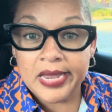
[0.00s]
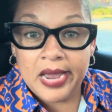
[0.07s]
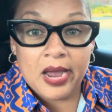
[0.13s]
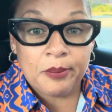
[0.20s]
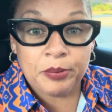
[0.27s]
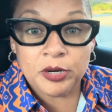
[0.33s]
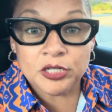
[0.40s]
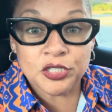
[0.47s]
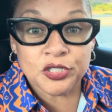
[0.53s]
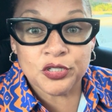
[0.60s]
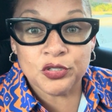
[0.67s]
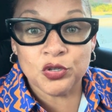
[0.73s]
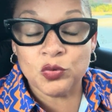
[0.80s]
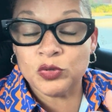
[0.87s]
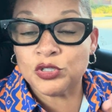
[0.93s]
a person
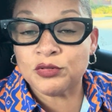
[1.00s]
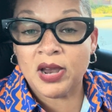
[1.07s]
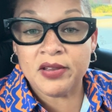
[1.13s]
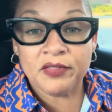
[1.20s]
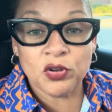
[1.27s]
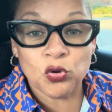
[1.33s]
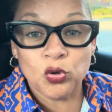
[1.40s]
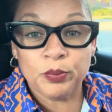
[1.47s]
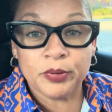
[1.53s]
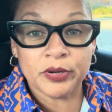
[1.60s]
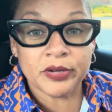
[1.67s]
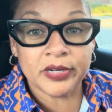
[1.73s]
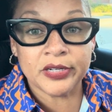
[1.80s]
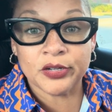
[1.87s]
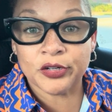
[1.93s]
who was driving Uber
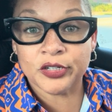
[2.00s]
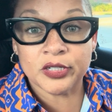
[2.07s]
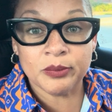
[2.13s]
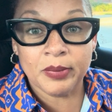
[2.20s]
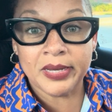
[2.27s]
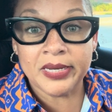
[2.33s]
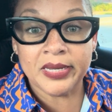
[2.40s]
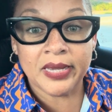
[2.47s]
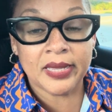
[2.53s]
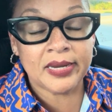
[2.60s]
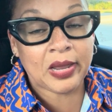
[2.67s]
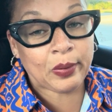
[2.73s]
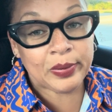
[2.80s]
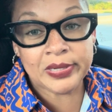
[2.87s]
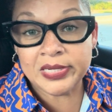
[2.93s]
and earned money, and
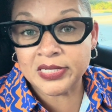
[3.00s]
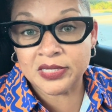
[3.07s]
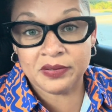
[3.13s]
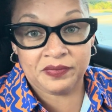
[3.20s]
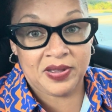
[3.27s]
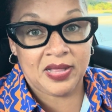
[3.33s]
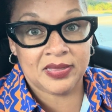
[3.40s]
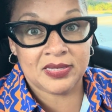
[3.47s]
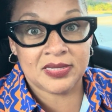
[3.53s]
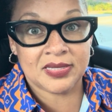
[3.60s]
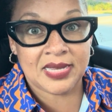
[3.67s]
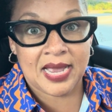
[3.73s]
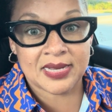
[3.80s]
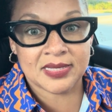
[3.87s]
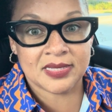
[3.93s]
now he needs to file his
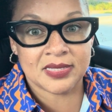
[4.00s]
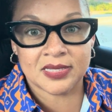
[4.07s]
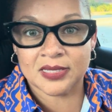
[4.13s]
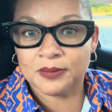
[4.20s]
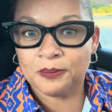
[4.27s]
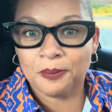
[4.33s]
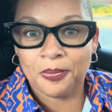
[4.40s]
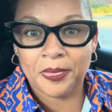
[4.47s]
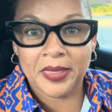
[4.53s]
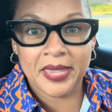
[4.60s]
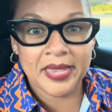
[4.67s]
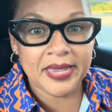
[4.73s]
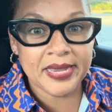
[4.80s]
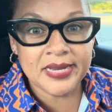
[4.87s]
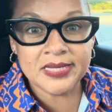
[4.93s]
taxes.
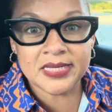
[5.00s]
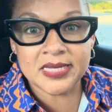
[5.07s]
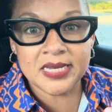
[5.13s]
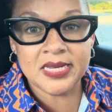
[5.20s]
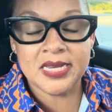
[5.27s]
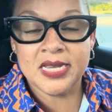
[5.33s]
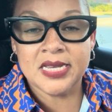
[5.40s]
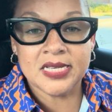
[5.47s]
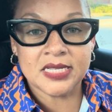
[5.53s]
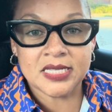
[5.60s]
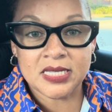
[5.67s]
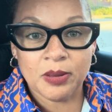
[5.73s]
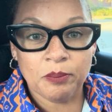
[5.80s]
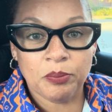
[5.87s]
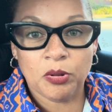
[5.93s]
Easy,
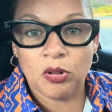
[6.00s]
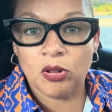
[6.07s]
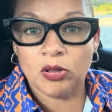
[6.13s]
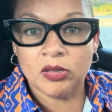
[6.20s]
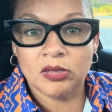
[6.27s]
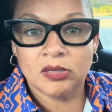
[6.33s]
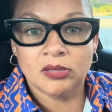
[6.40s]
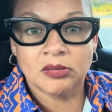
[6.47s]
simple,